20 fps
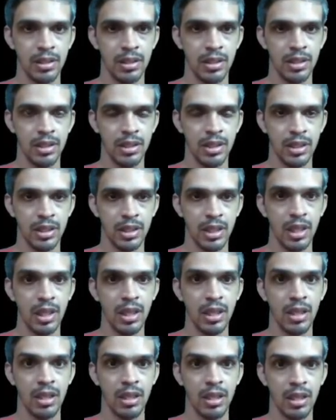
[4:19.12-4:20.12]
since this
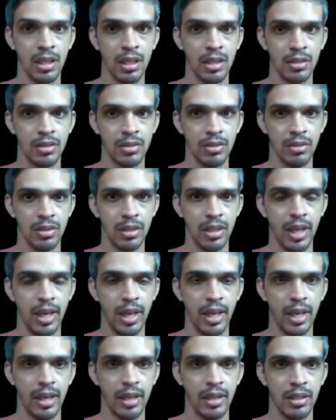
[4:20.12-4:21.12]
is a
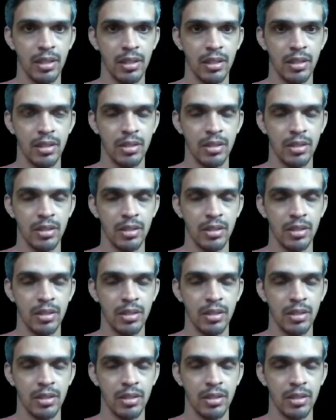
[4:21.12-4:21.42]
sorted array.